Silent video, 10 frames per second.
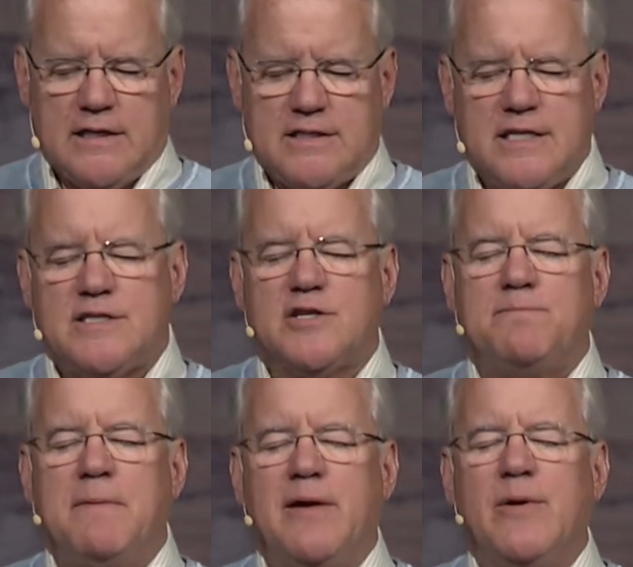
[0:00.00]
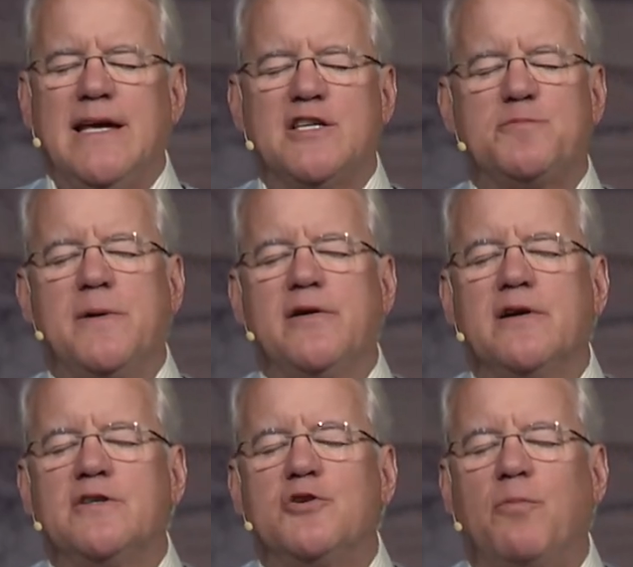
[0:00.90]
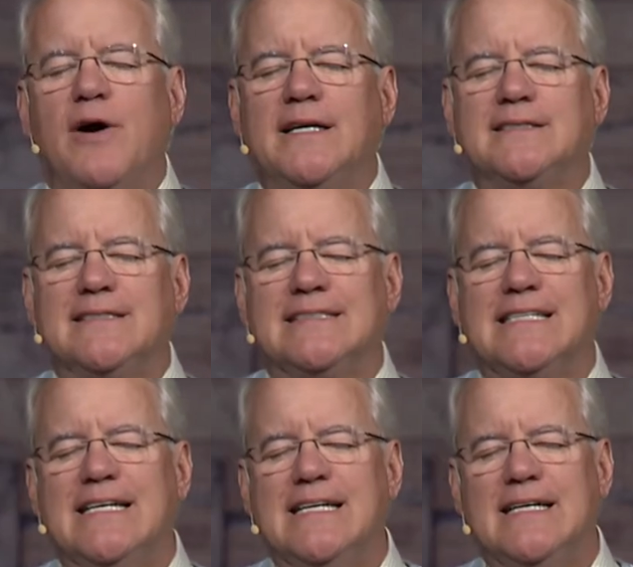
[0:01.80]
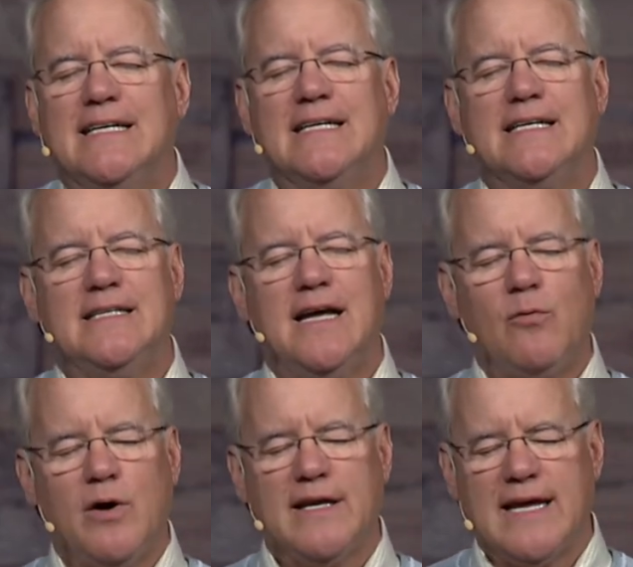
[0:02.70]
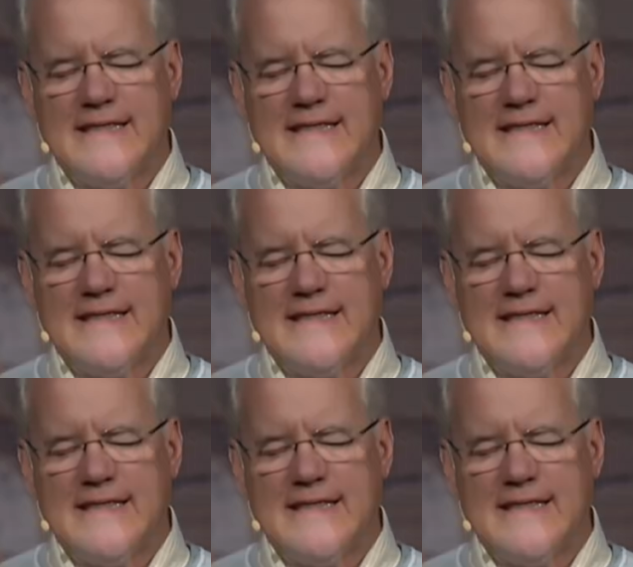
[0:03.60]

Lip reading: Jesus, may we experience your presence, not one day,